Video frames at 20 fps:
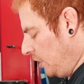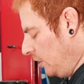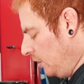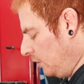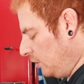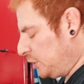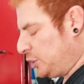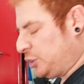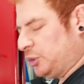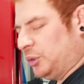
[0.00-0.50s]
a
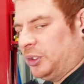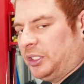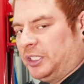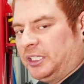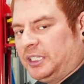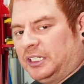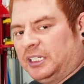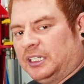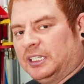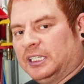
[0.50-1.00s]
little
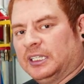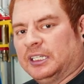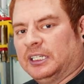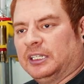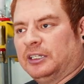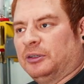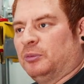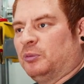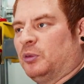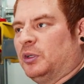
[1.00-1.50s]
short,
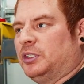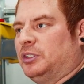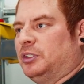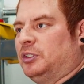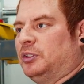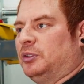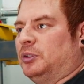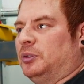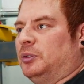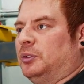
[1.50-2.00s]
and when
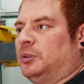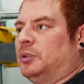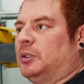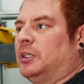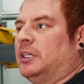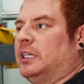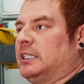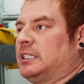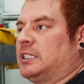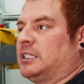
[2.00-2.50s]
you
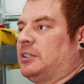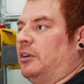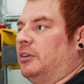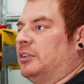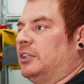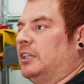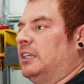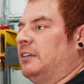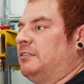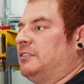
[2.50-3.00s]
install
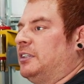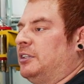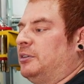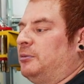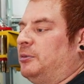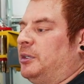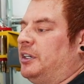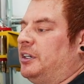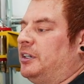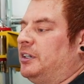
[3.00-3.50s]
the lift on the
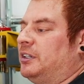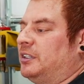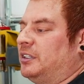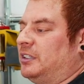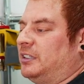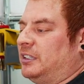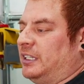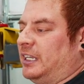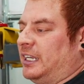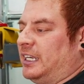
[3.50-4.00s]
rear,
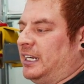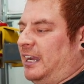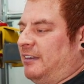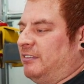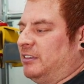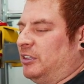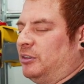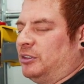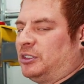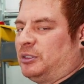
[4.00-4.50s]
they could
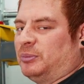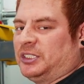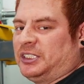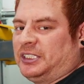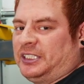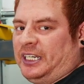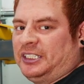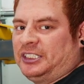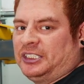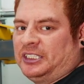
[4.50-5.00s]
have a little too
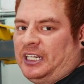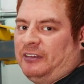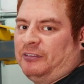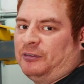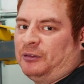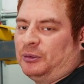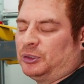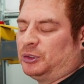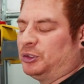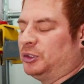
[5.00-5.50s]
much tension at
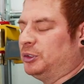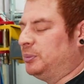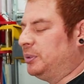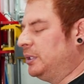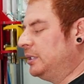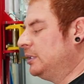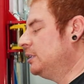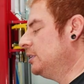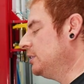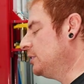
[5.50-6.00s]
full droop.
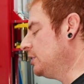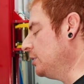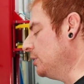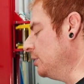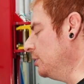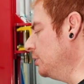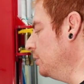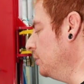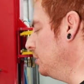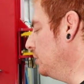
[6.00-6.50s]

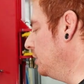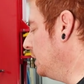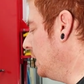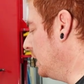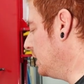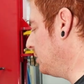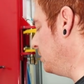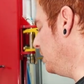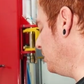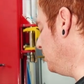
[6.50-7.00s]
So
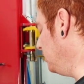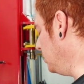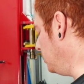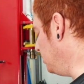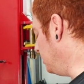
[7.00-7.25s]
that's why we're